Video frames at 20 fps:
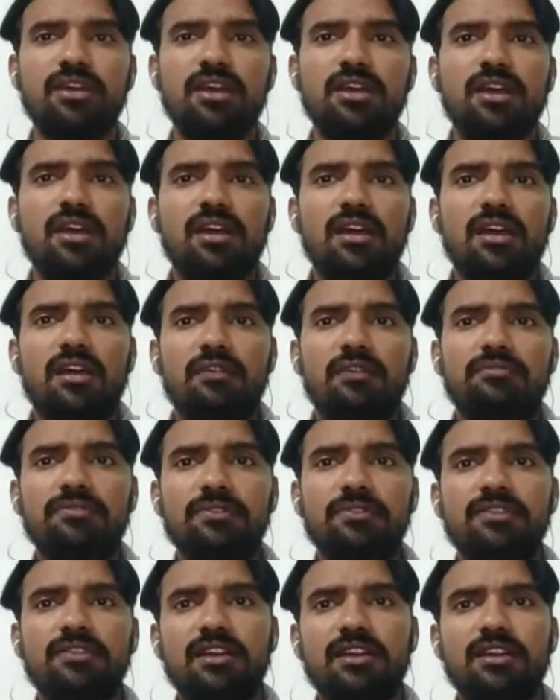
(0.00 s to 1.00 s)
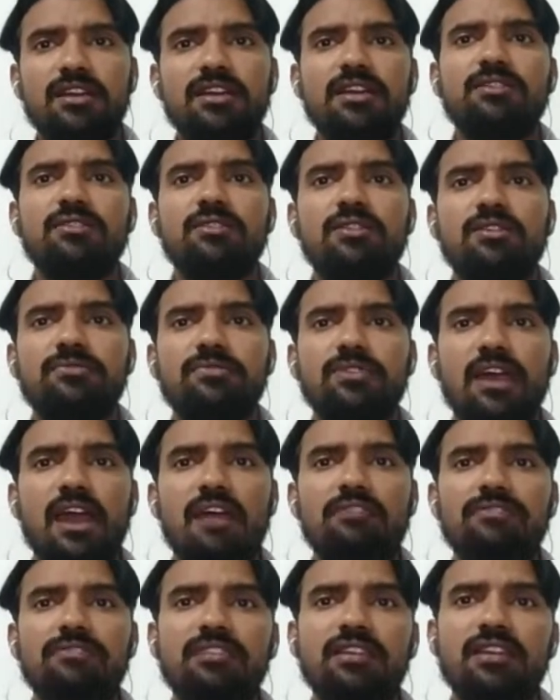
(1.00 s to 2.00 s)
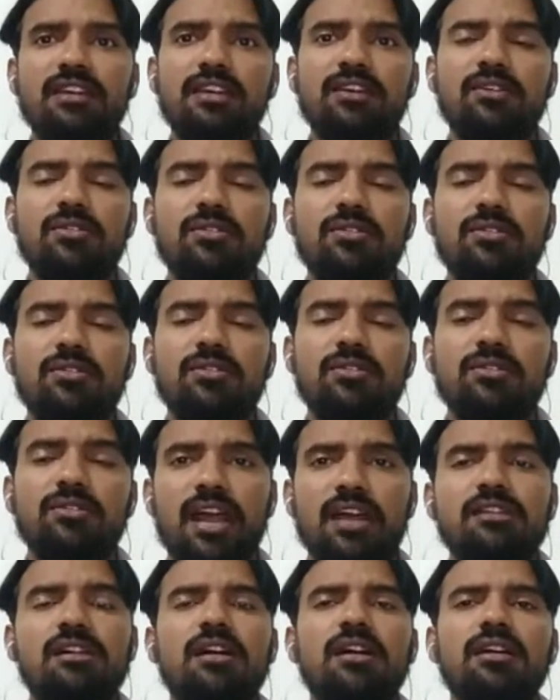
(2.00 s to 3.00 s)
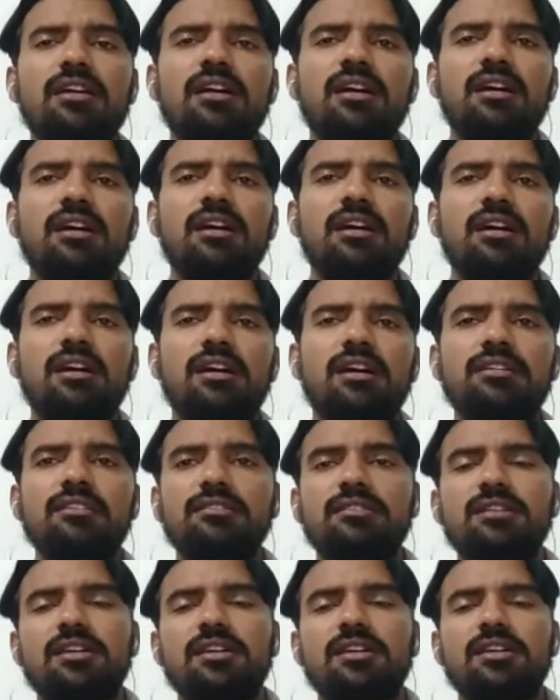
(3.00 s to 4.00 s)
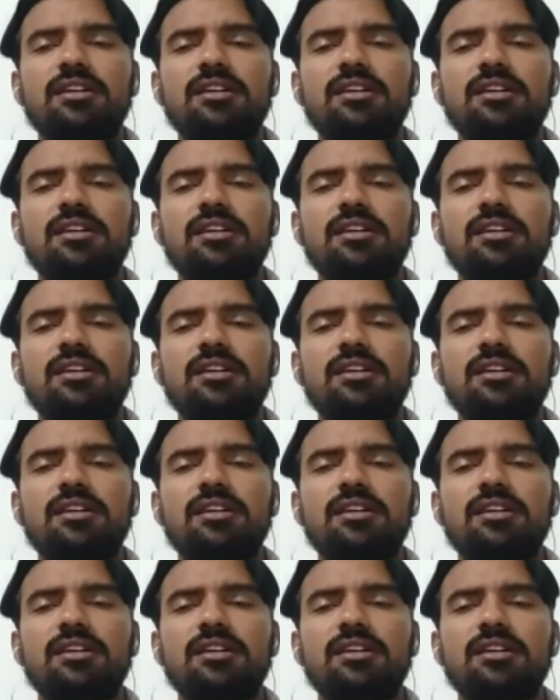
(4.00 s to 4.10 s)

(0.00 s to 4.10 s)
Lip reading: if we have physically contact, or if we